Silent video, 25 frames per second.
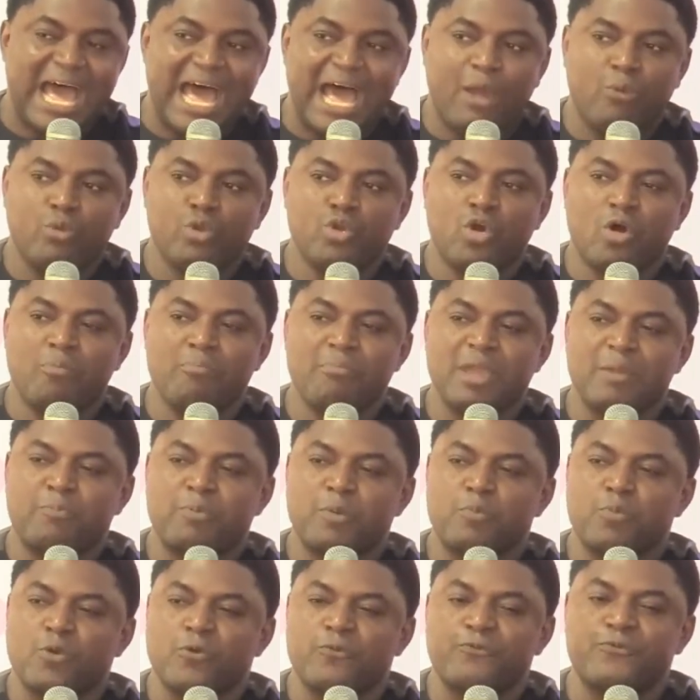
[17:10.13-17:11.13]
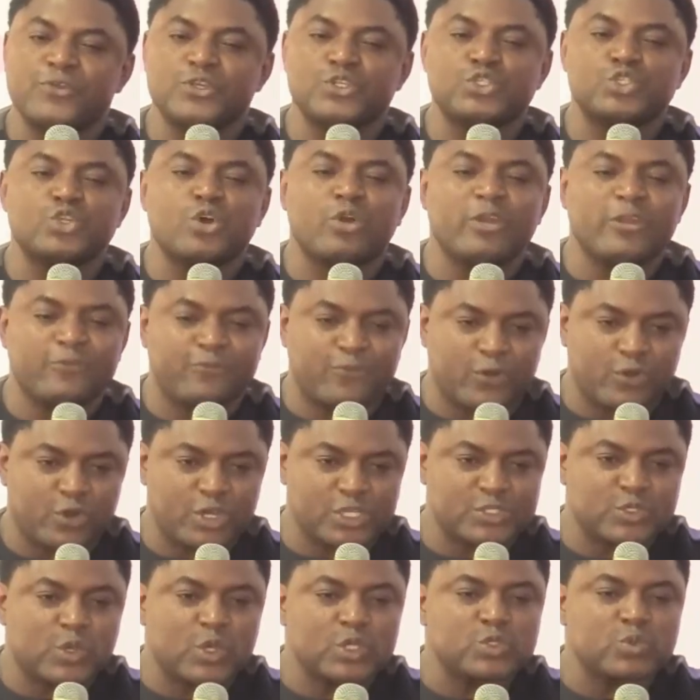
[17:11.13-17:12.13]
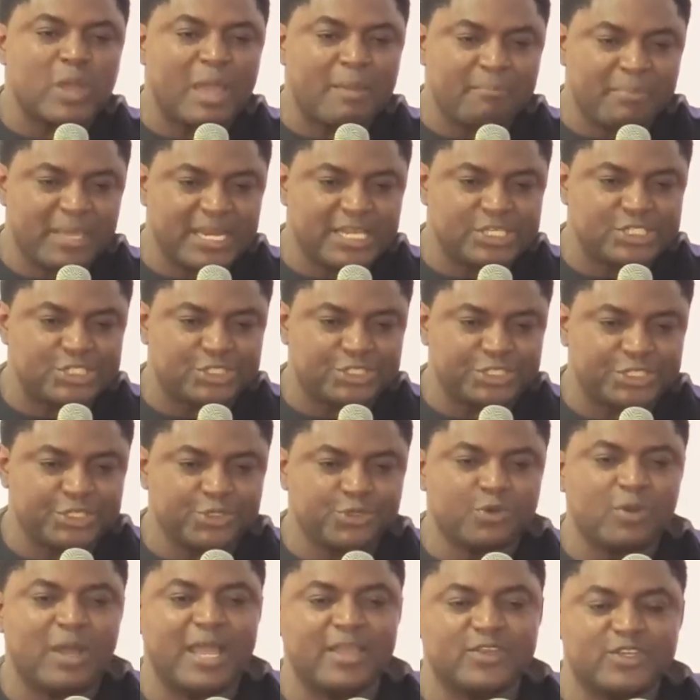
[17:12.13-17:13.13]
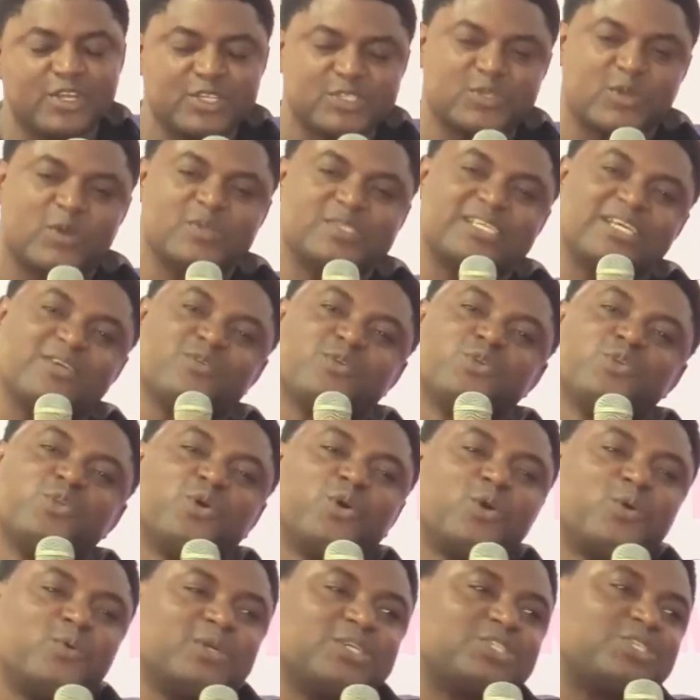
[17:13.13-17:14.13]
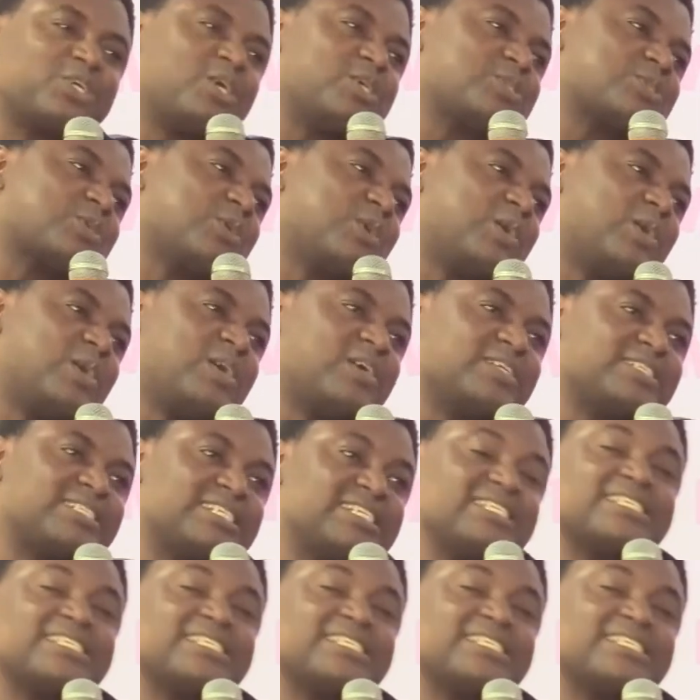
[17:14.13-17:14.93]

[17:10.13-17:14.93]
And we don't make people feel sorry for us because we're in ministry. You know, I just call, say, you know, we trust God,